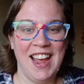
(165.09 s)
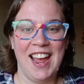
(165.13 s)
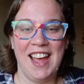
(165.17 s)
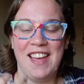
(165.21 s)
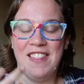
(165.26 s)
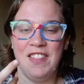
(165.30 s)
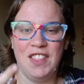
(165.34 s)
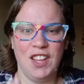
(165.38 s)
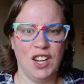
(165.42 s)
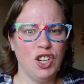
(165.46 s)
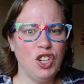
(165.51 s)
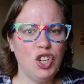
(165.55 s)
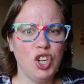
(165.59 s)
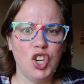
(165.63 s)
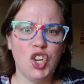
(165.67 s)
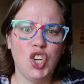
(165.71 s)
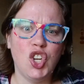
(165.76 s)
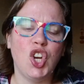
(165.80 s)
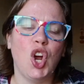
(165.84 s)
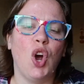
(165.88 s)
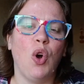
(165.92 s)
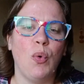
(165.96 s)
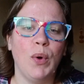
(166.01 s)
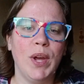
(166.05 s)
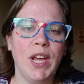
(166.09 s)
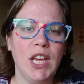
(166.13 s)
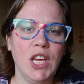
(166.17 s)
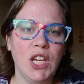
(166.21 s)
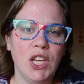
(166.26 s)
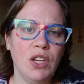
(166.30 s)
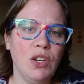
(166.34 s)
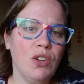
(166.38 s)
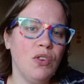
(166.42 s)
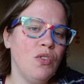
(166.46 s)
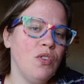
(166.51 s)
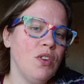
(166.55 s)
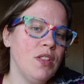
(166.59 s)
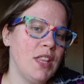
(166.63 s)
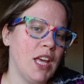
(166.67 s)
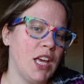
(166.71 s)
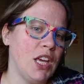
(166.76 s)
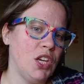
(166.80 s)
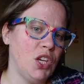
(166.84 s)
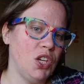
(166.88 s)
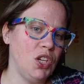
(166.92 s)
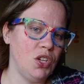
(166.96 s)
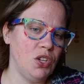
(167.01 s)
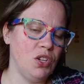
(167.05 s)
and they're showing you
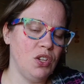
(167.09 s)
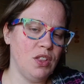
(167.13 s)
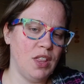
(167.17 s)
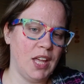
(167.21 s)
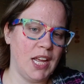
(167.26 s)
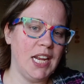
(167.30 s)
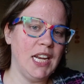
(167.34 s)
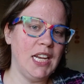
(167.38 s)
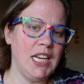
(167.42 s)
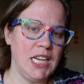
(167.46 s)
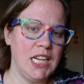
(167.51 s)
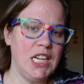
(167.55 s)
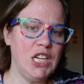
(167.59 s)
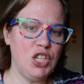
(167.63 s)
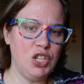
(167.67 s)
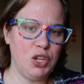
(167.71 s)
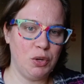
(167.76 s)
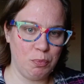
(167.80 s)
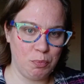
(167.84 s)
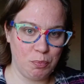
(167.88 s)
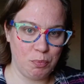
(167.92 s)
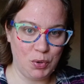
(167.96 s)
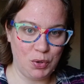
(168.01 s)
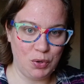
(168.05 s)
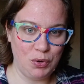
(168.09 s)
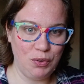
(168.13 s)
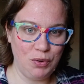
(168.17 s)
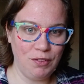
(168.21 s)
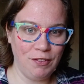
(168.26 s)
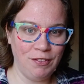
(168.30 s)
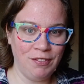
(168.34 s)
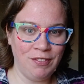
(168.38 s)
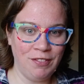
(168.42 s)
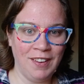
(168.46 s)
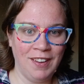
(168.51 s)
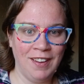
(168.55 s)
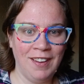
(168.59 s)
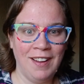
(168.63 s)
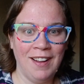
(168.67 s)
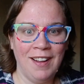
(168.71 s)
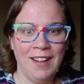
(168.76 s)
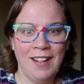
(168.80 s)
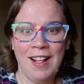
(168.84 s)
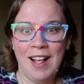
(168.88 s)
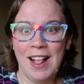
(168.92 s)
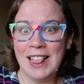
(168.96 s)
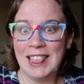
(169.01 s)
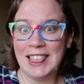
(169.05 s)
that they need to move,
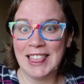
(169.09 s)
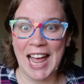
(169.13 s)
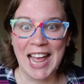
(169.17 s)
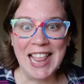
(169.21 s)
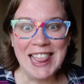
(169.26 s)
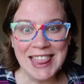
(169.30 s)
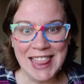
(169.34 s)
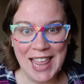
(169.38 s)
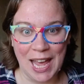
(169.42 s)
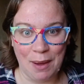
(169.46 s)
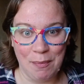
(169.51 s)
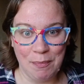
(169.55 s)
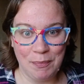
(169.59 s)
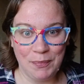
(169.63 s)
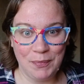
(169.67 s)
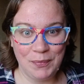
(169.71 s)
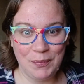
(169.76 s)
let them.